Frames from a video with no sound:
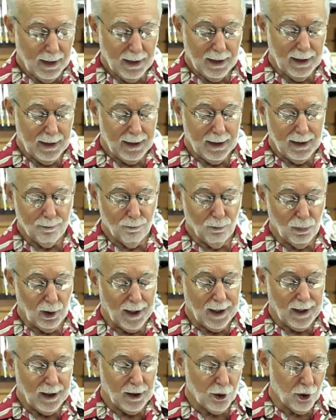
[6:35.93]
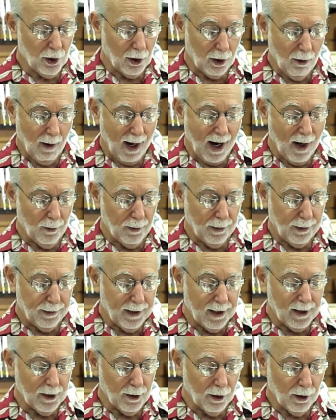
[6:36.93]
The blades are ground
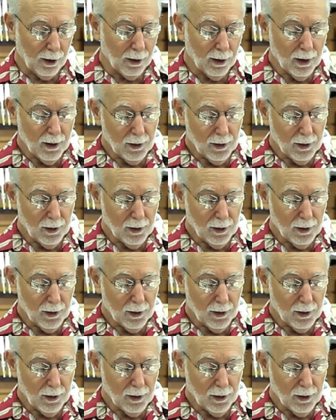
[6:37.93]
thinner,